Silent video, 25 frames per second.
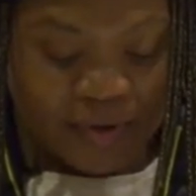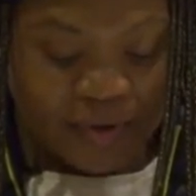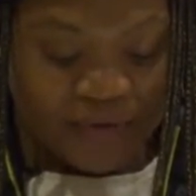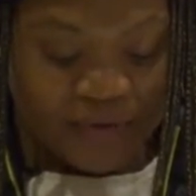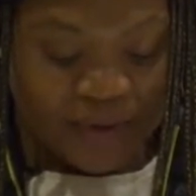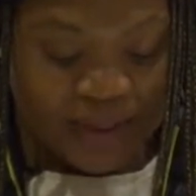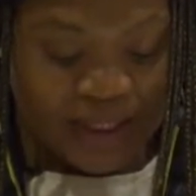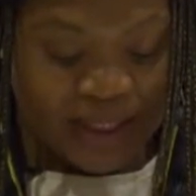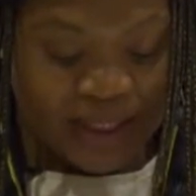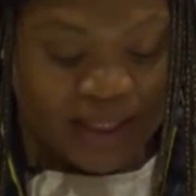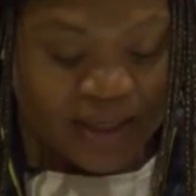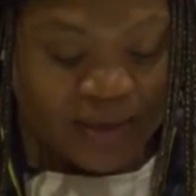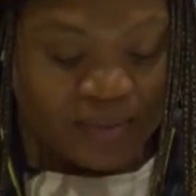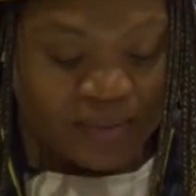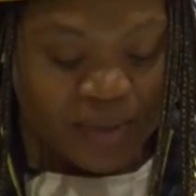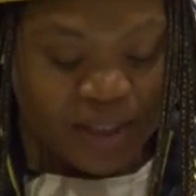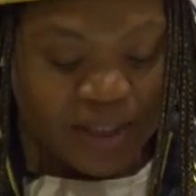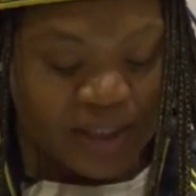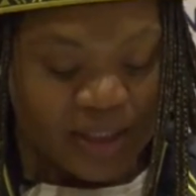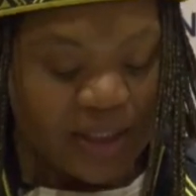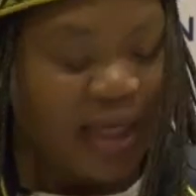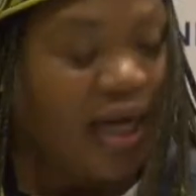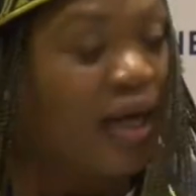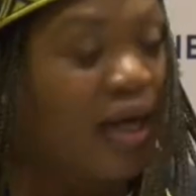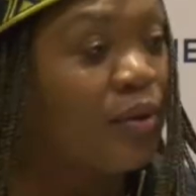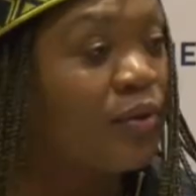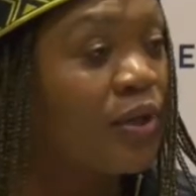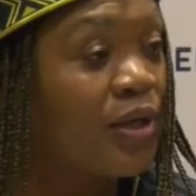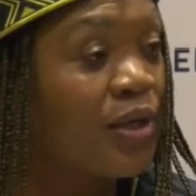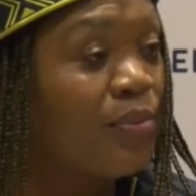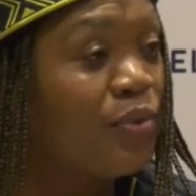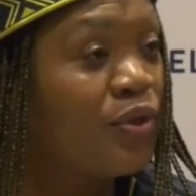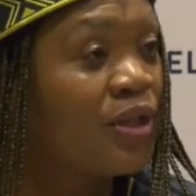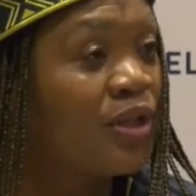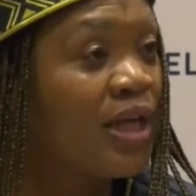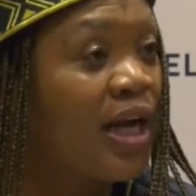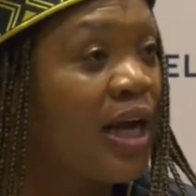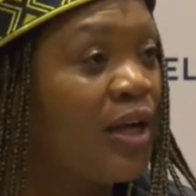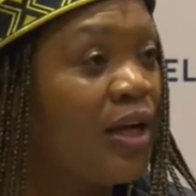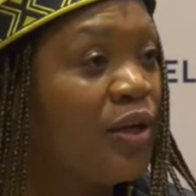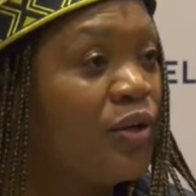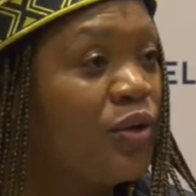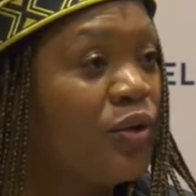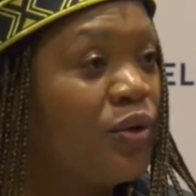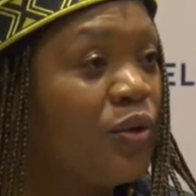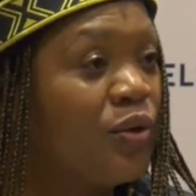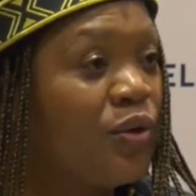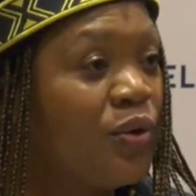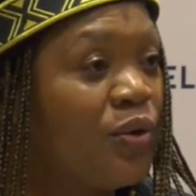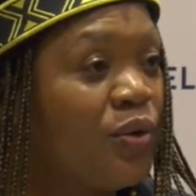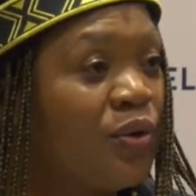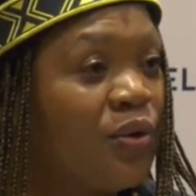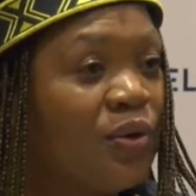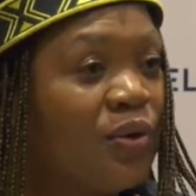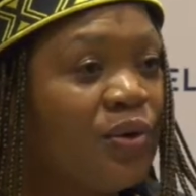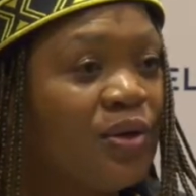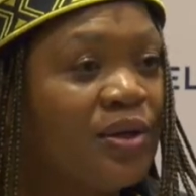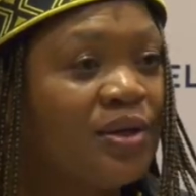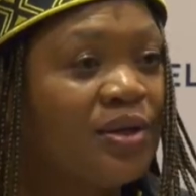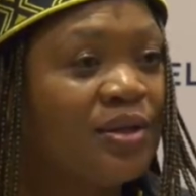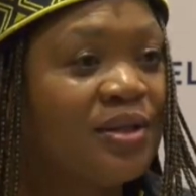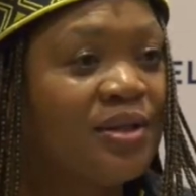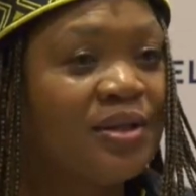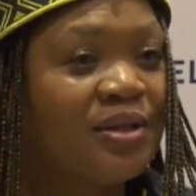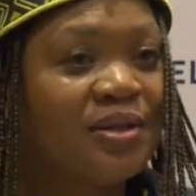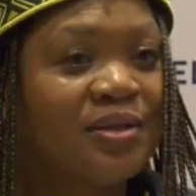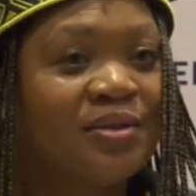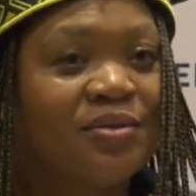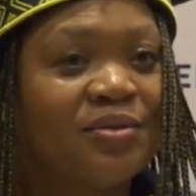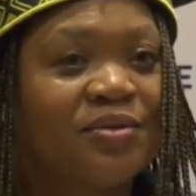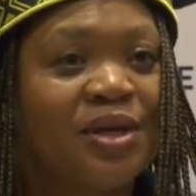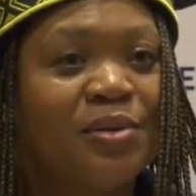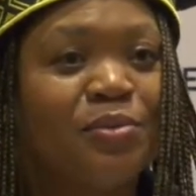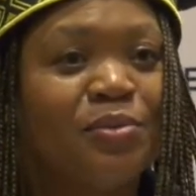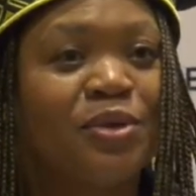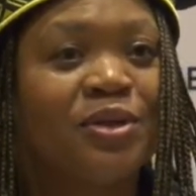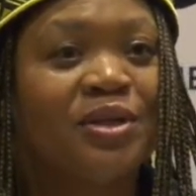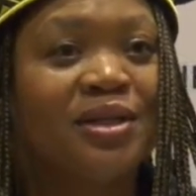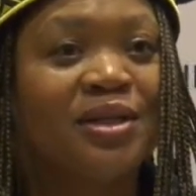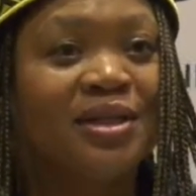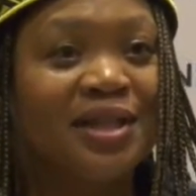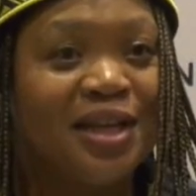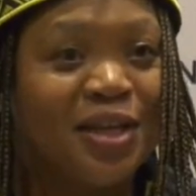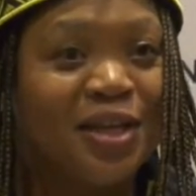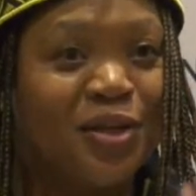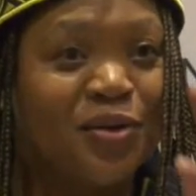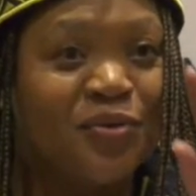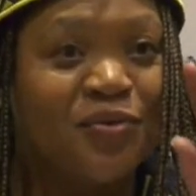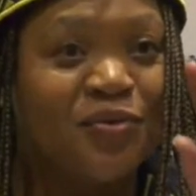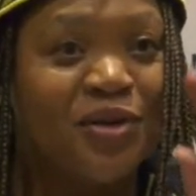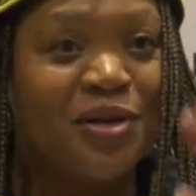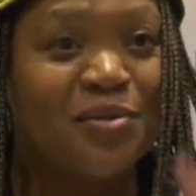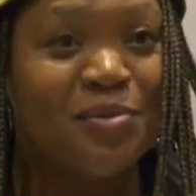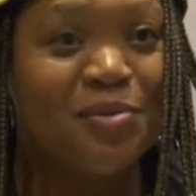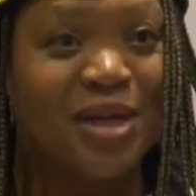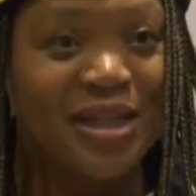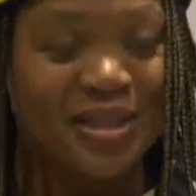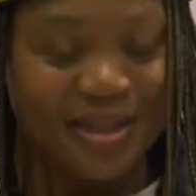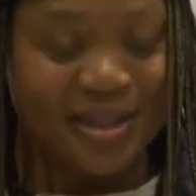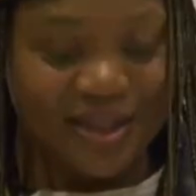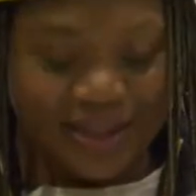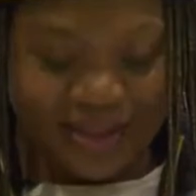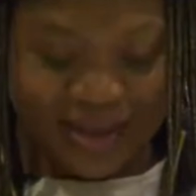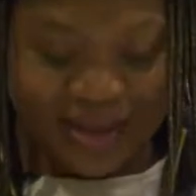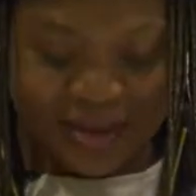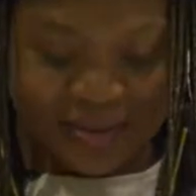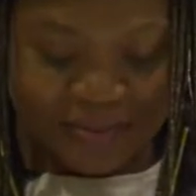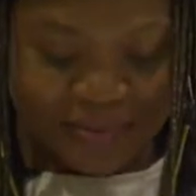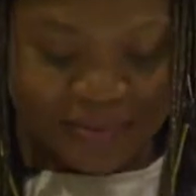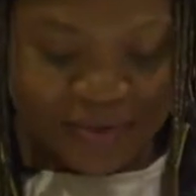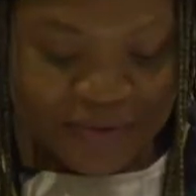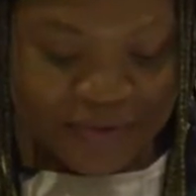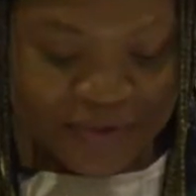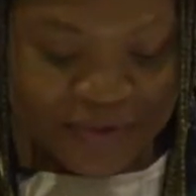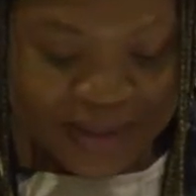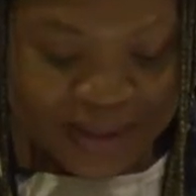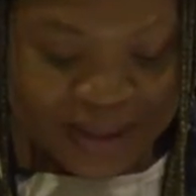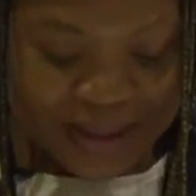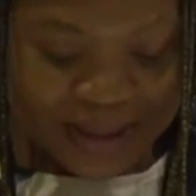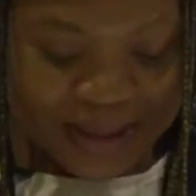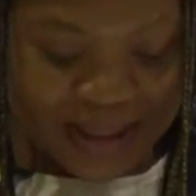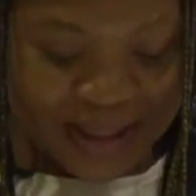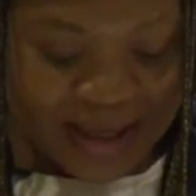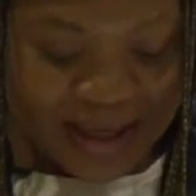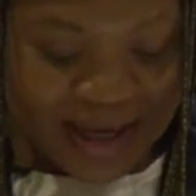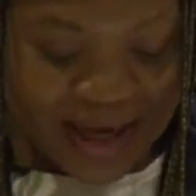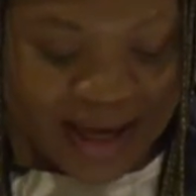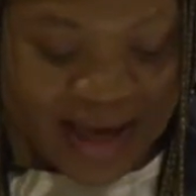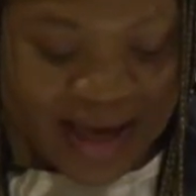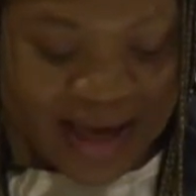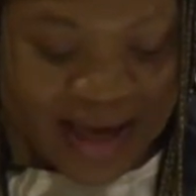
Professor Raymond Gando. Yes, Raymond, thank you very much, Professor.